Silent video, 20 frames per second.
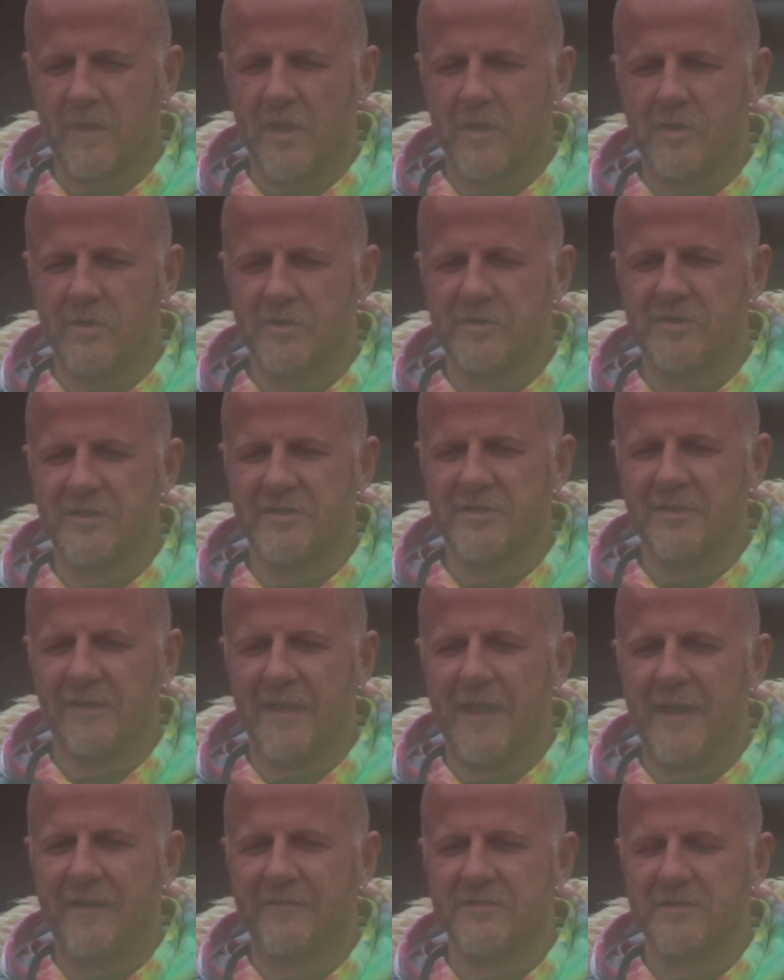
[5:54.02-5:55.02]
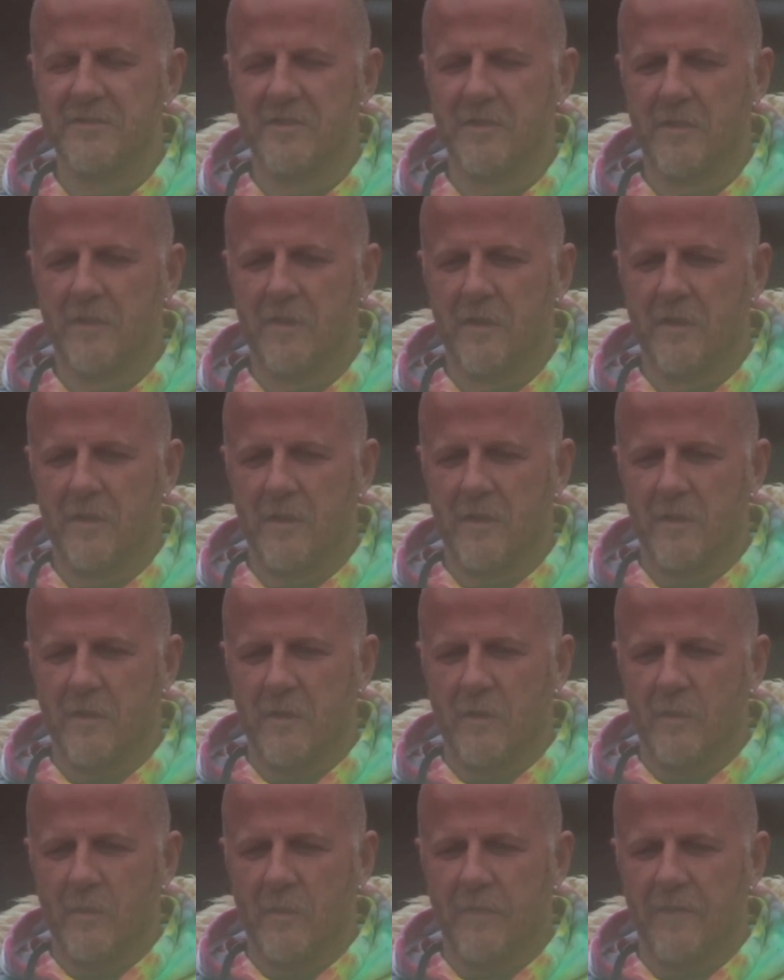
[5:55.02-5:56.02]
you're just left
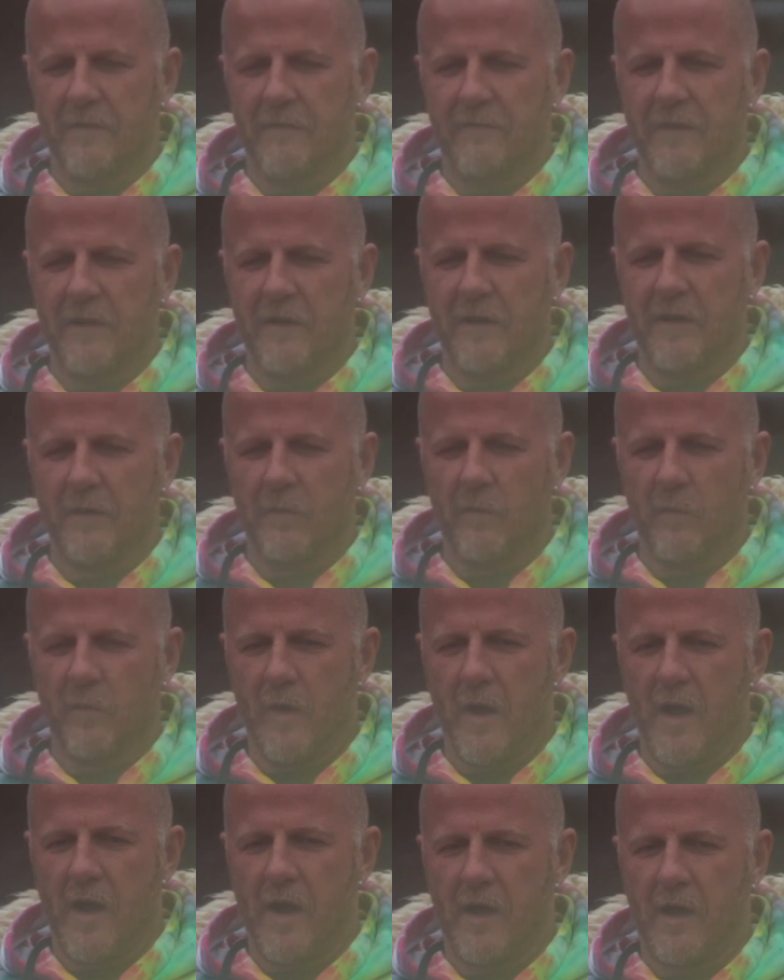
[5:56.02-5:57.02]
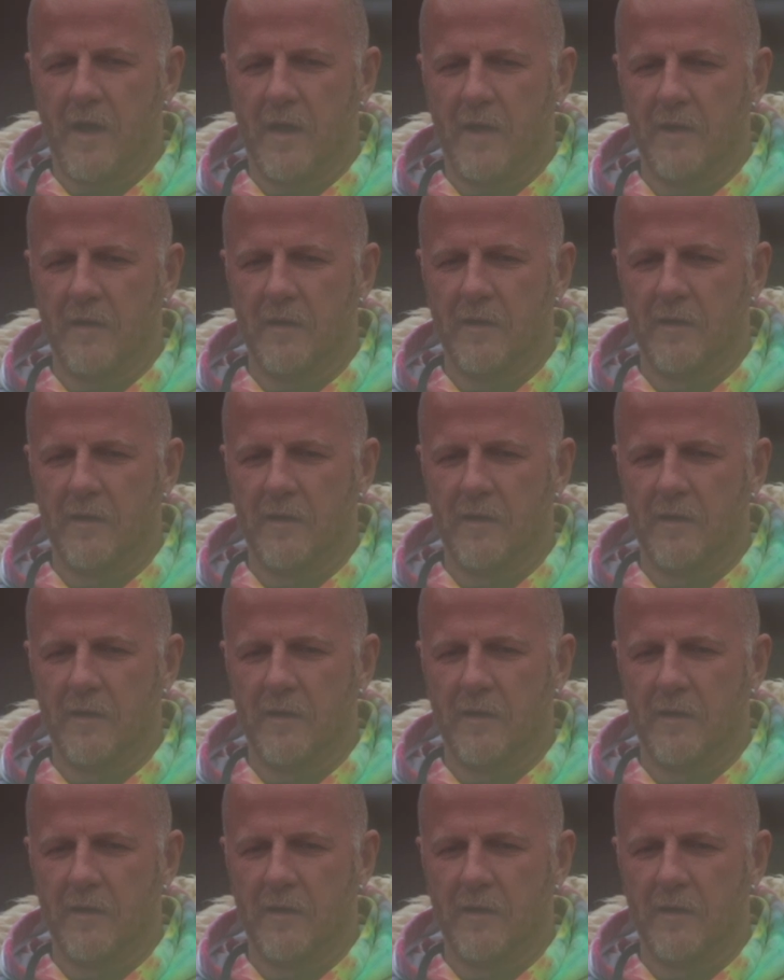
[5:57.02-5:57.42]
with a very raw